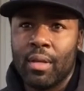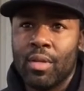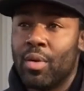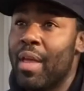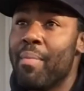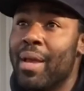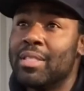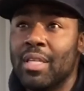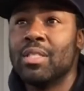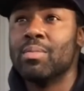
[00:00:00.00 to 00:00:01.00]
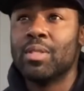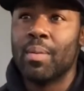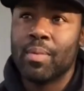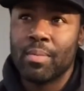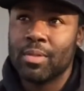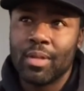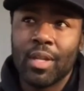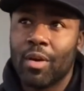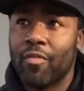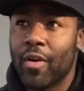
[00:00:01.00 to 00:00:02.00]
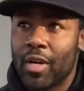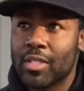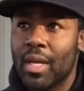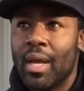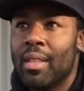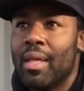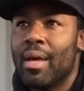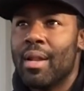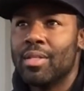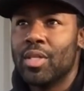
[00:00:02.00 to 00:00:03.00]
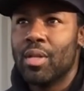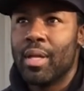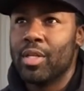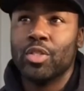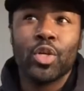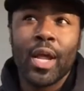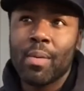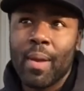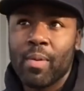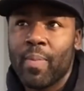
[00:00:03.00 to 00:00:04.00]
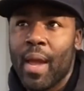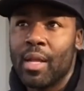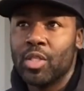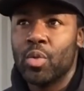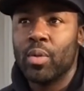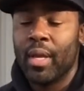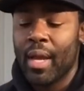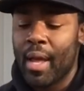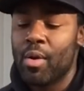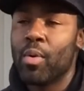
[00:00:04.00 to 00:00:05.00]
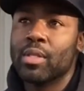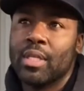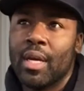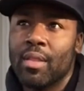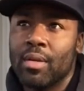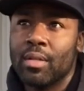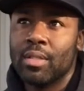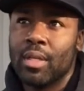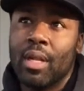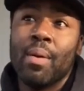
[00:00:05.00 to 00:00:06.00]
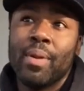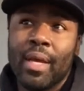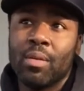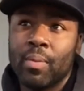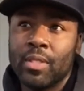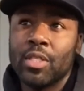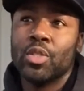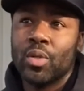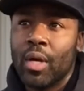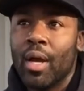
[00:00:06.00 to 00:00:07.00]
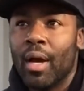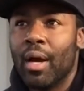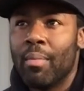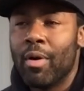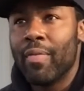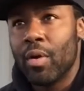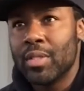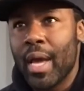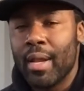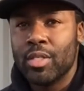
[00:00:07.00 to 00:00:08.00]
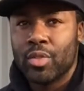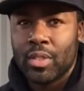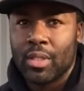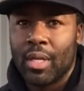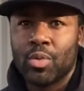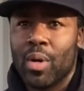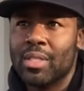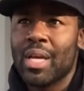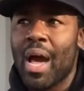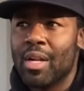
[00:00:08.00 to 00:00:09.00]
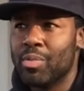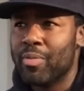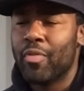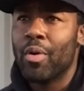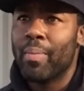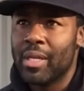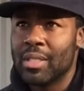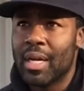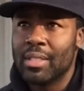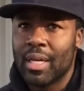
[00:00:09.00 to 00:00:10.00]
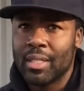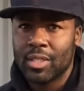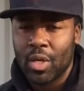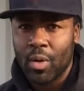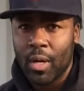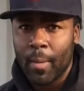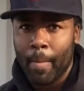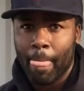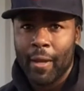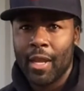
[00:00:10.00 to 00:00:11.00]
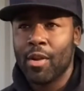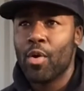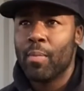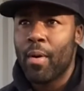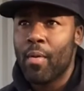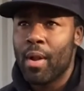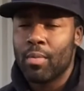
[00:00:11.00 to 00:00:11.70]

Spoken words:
they may see some symptoms first, and not necessarily that your trainer may be paying to, but they kind of work together to eliminate the potential of those head injuries. And as well as college, we perform baseline tests. So again, going to